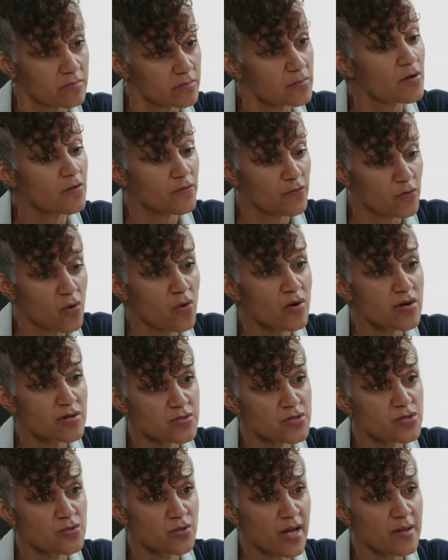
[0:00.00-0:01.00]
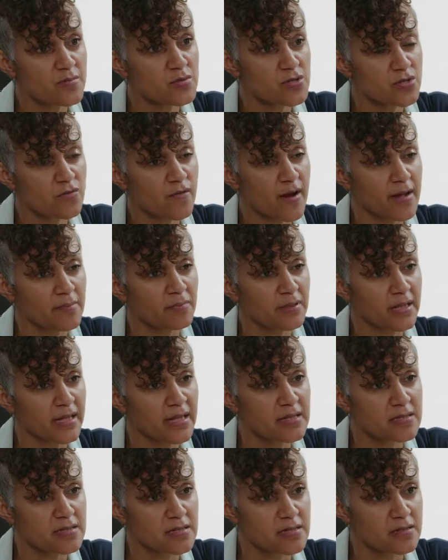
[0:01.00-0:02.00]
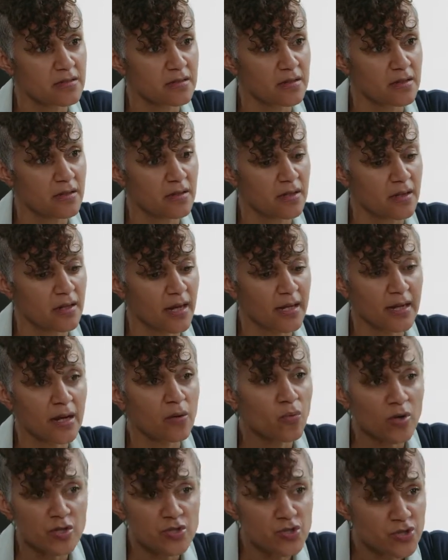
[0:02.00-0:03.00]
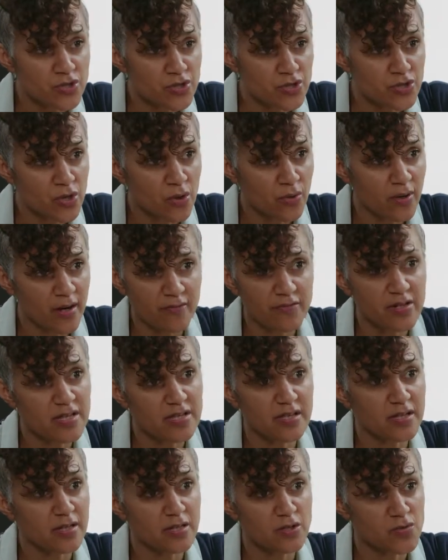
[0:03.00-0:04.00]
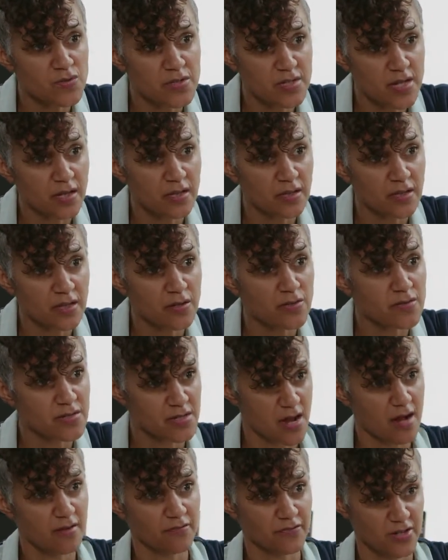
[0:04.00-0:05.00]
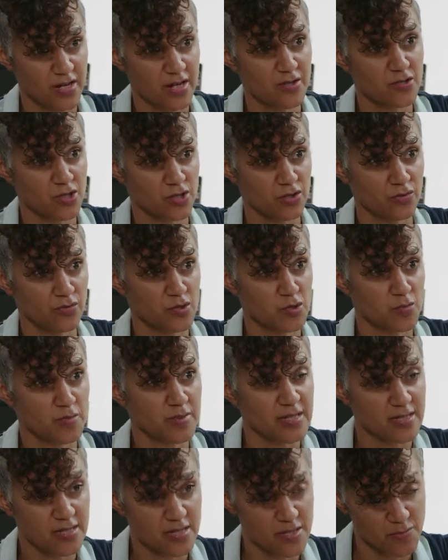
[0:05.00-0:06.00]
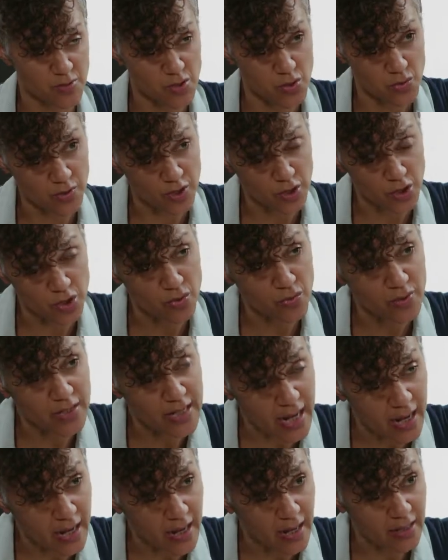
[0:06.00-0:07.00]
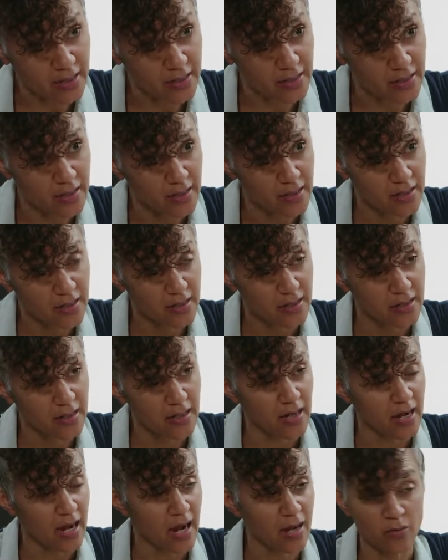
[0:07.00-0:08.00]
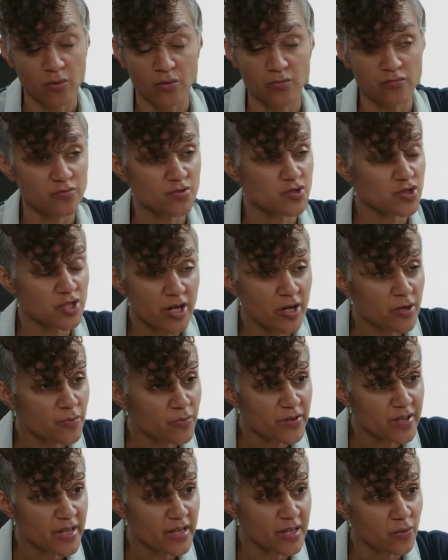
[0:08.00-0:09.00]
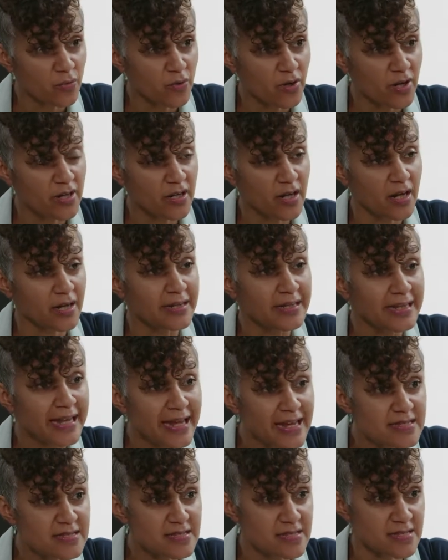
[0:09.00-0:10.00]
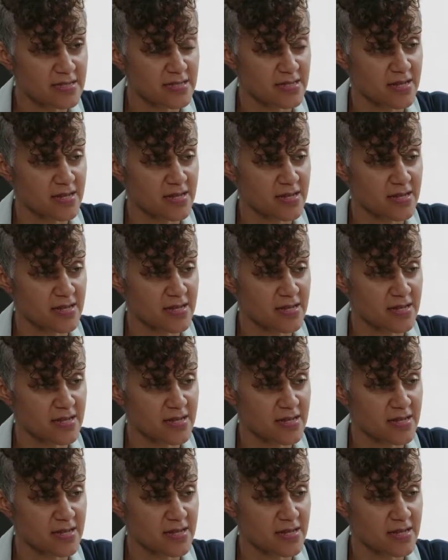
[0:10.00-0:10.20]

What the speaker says: Of course, you came to the right place. And I want you to know everything you say in here is confidential, which means it's between you and I. I won't share it with anyone unless it's